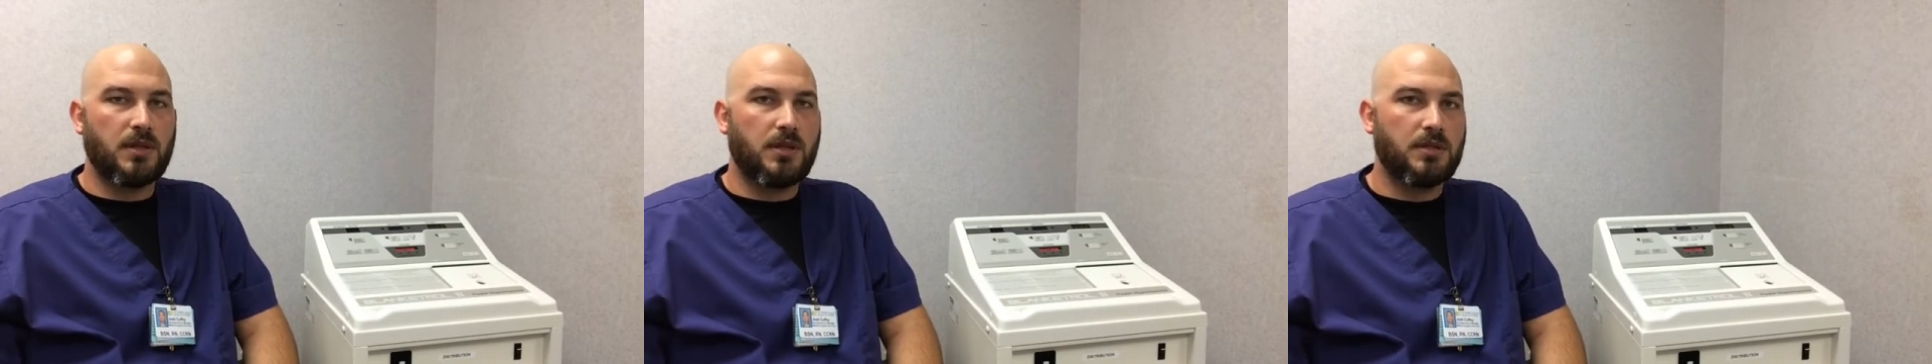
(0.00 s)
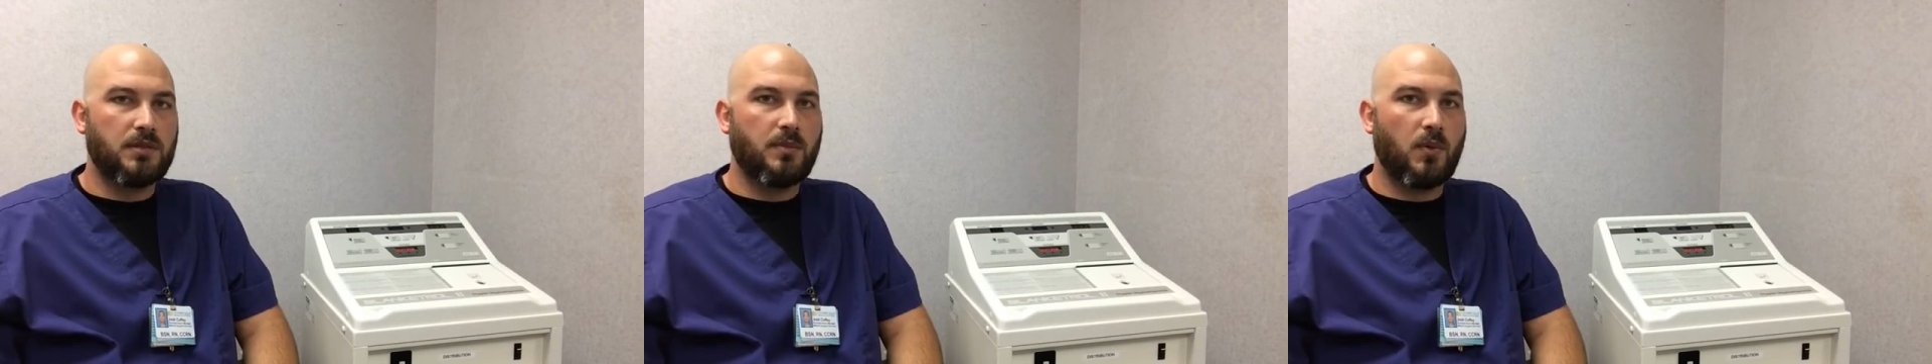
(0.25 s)

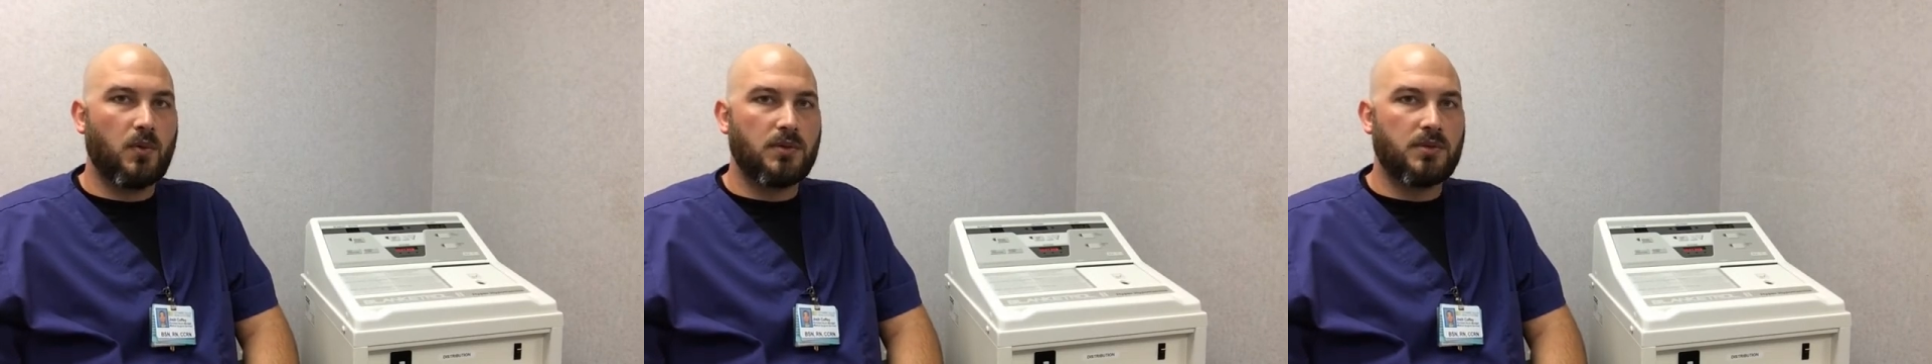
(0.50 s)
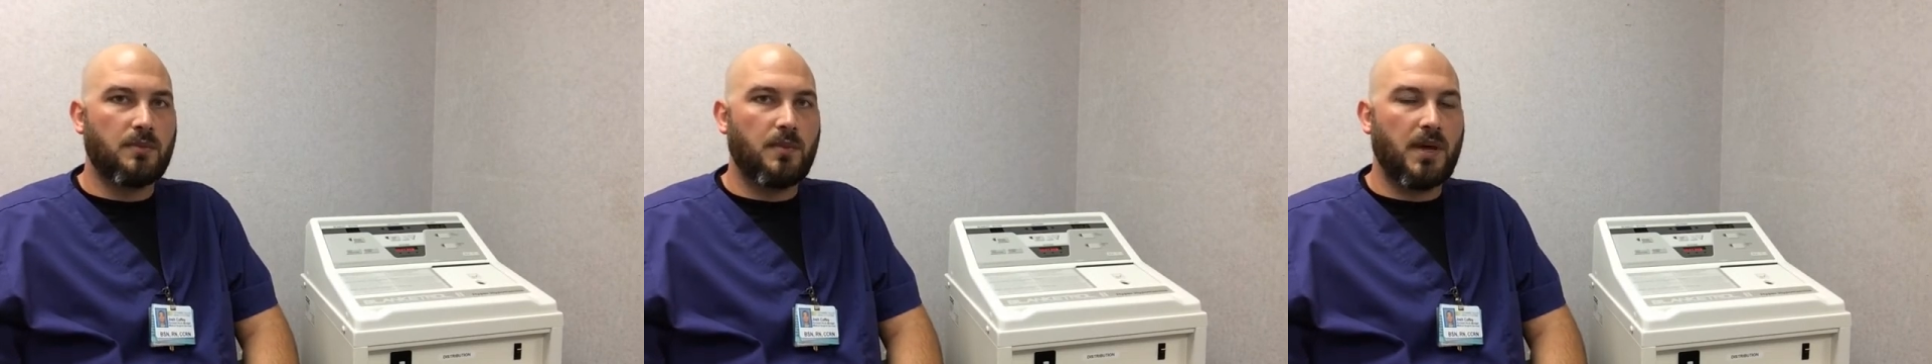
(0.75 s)
It's
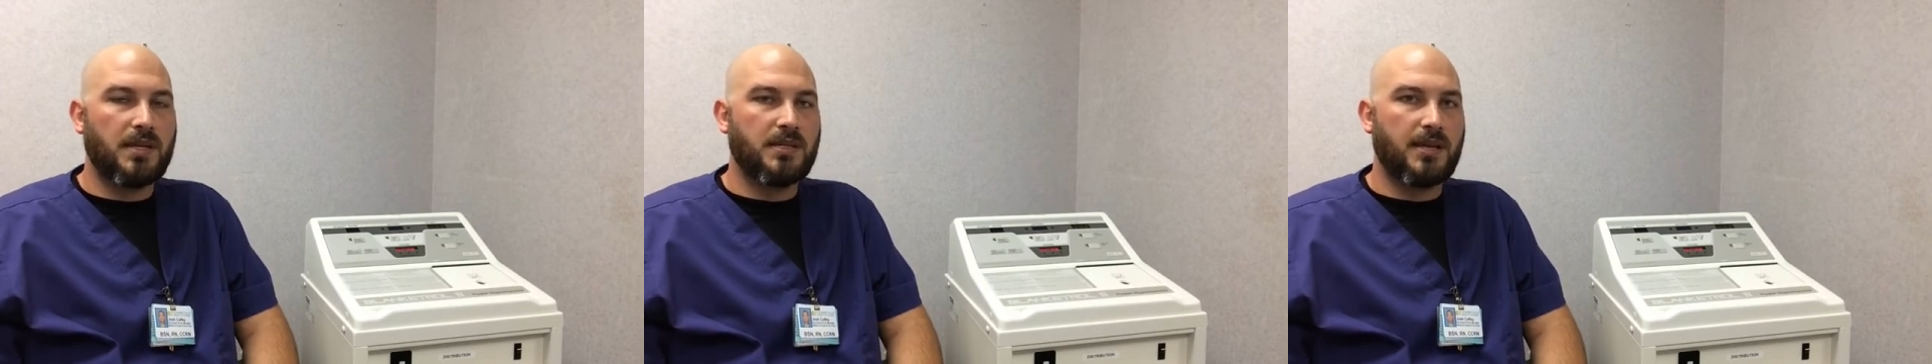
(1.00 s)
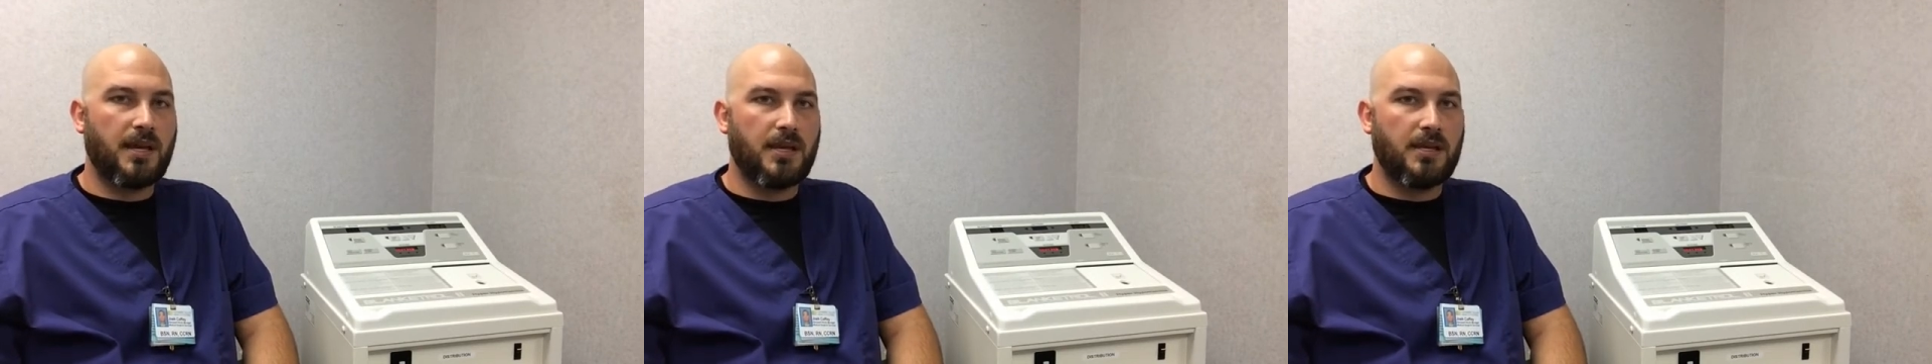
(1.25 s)
important to
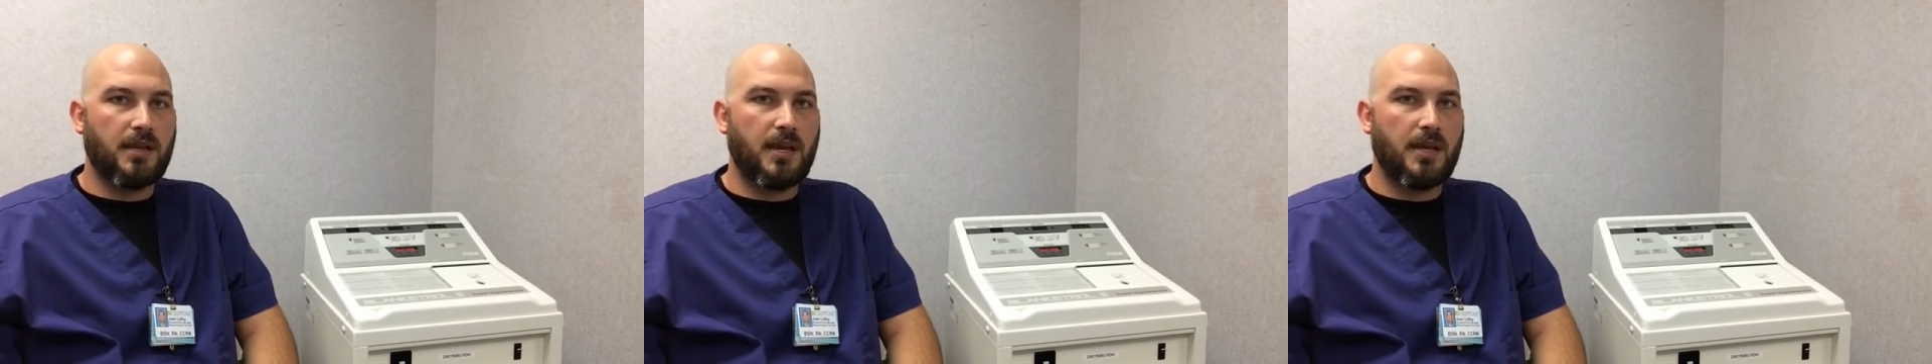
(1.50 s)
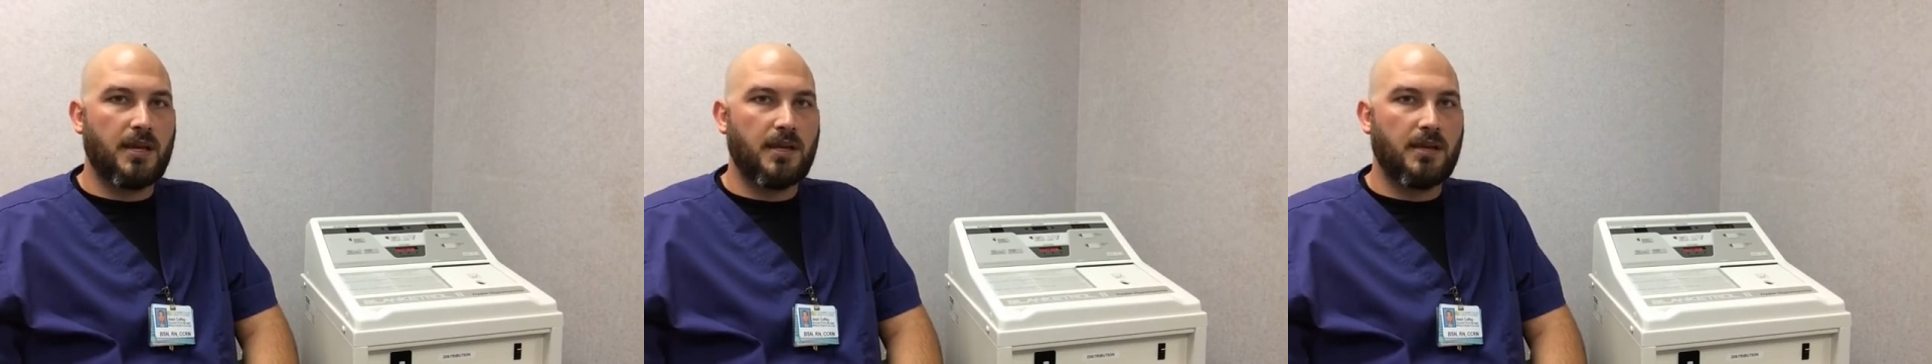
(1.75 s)
maintain
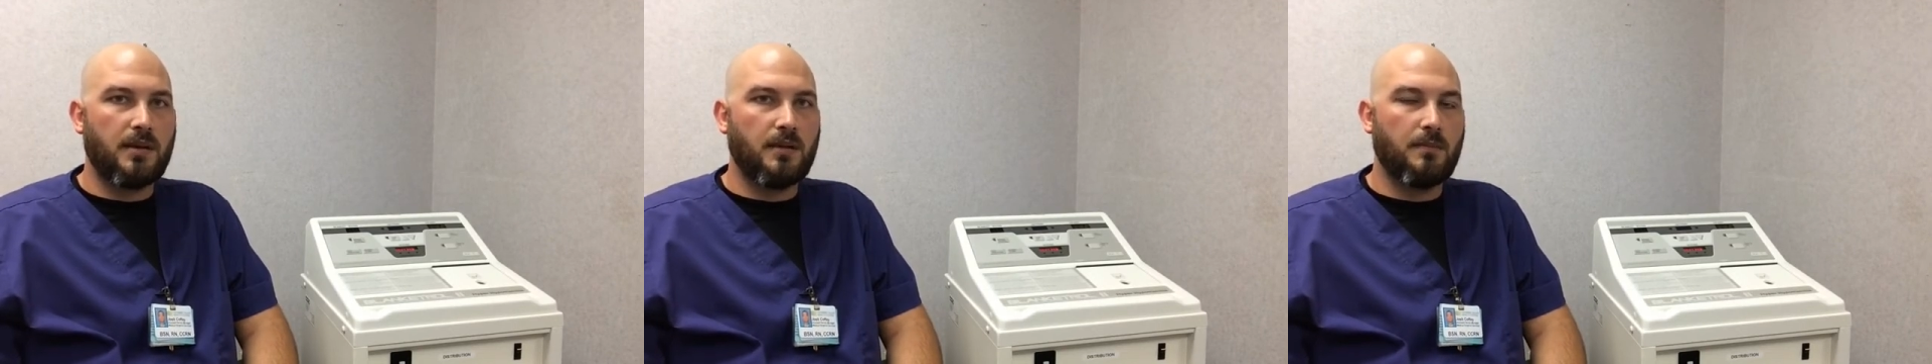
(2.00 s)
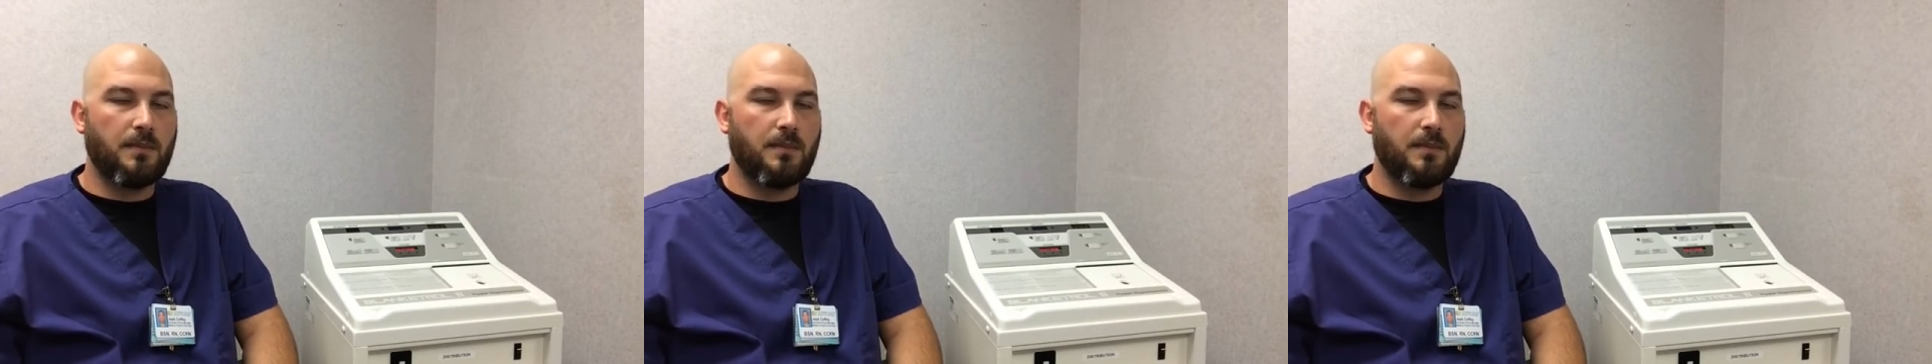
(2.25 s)
a